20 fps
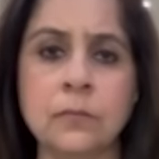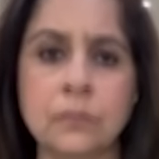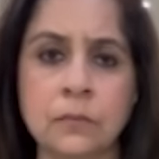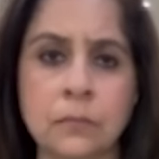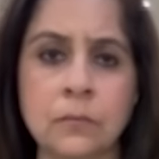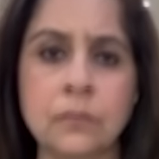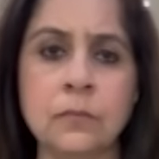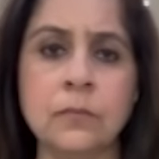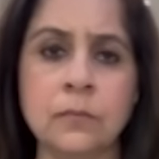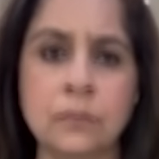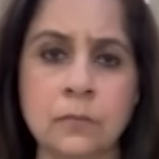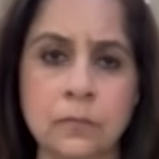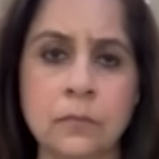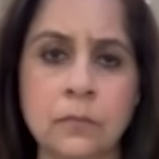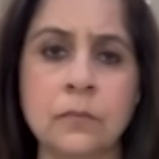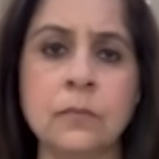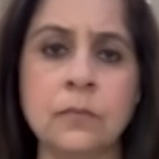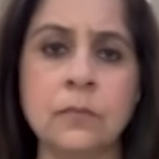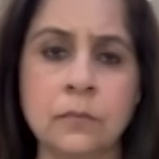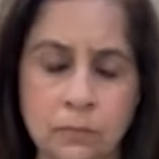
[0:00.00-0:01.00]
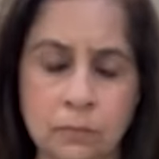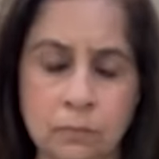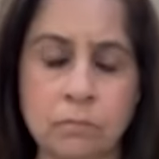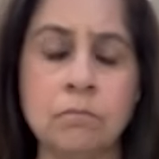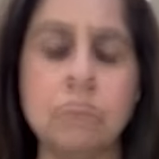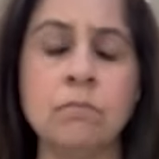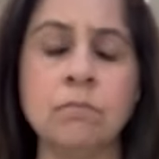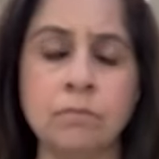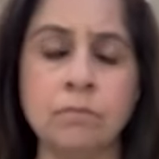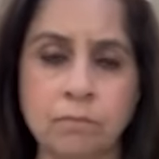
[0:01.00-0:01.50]

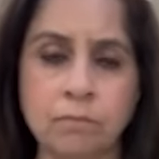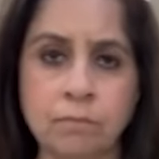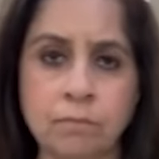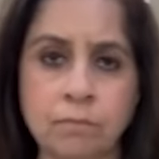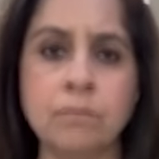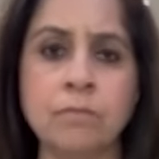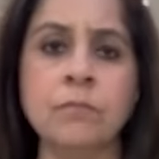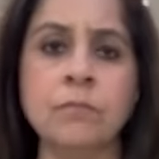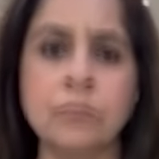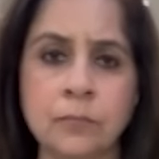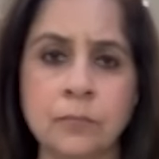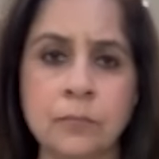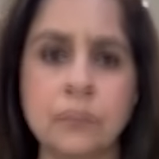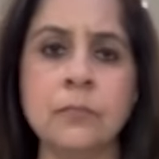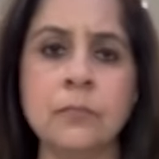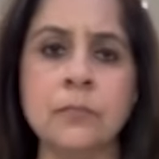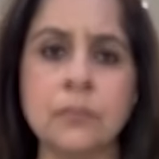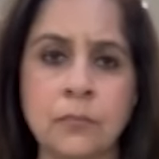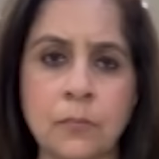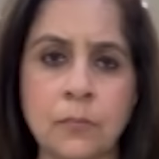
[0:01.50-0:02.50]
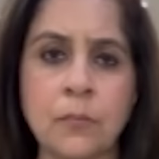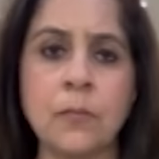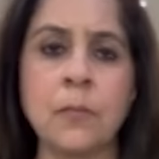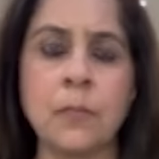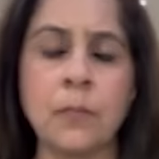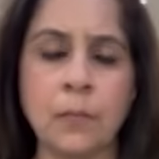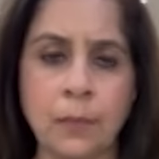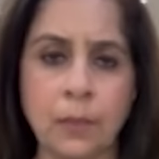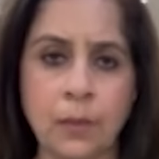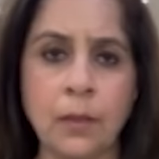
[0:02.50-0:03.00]

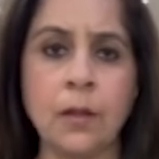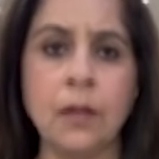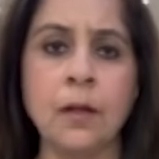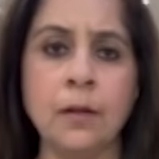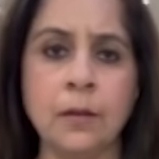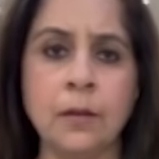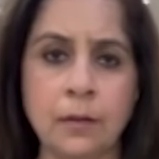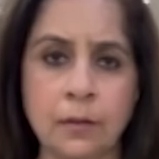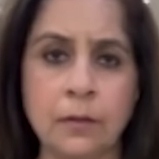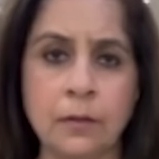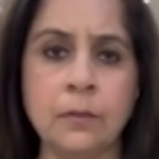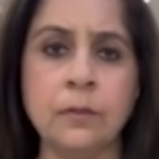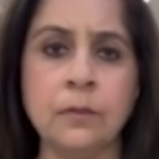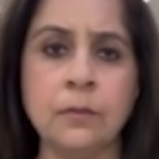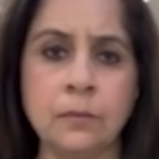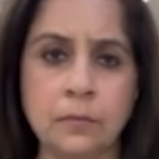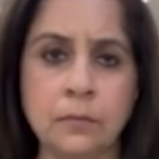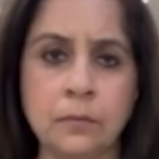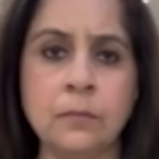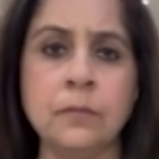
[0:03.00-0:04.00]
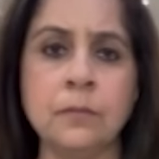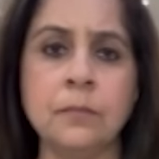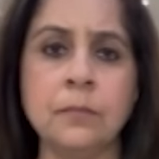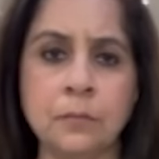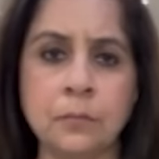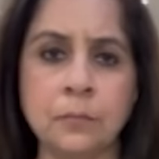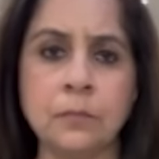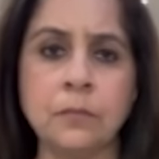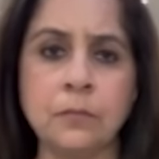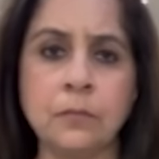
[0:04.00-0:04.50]

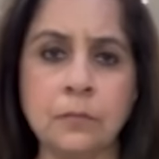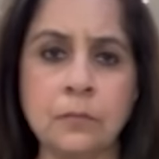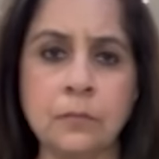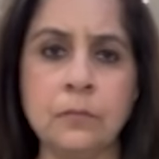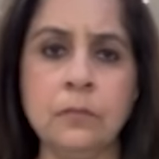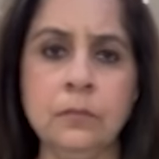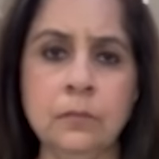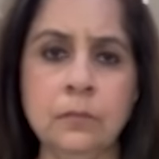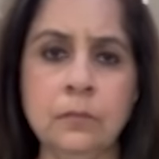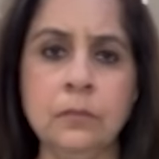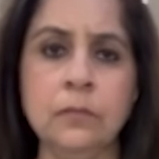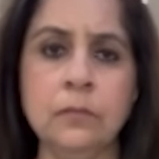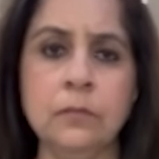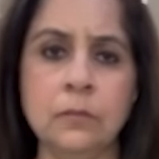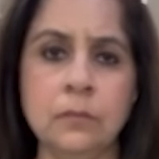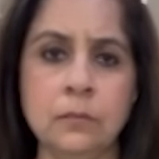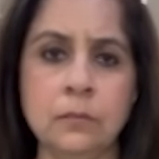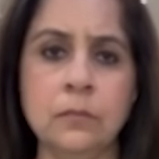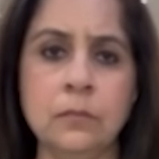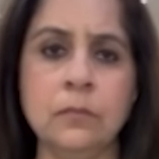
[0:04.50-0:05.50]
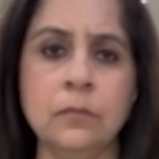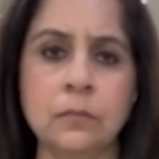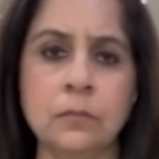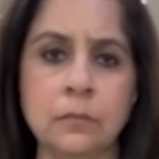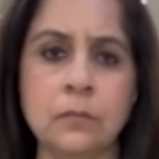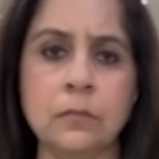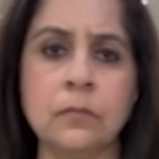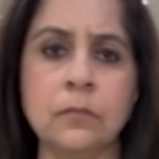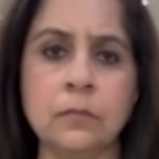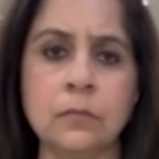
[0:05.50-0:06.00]

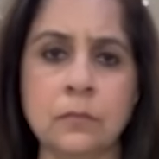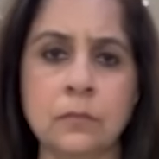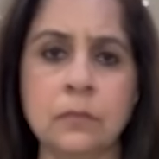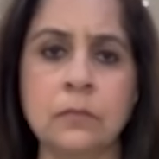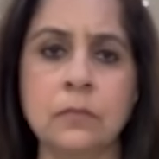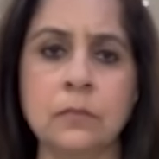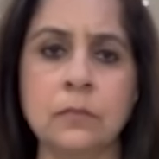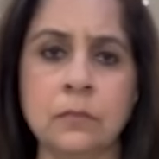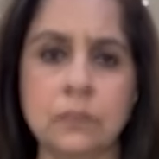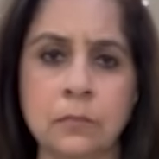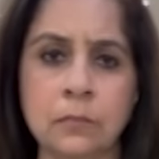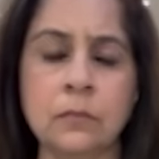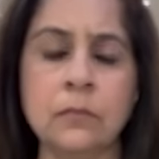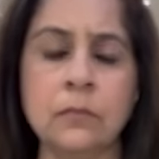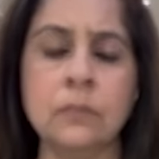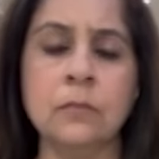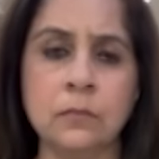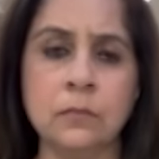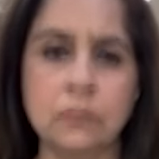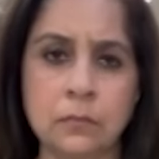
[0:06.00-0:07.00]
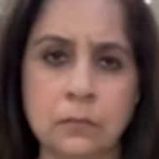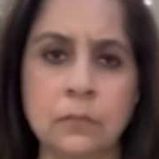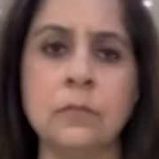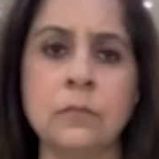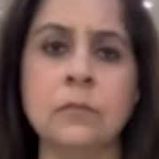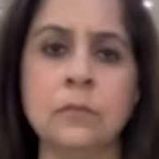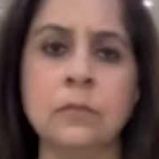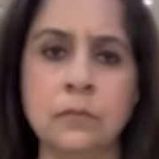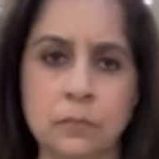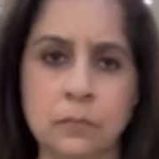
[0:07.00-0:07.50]

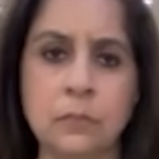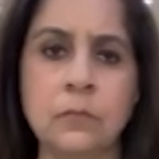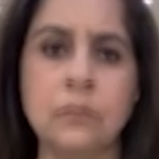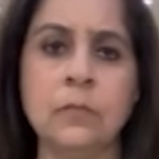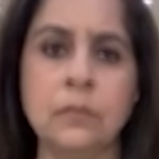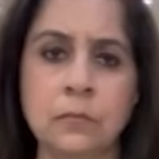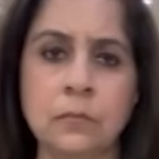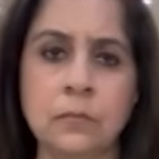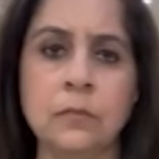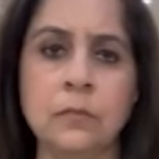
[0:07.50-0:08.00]
This person isn't speaking.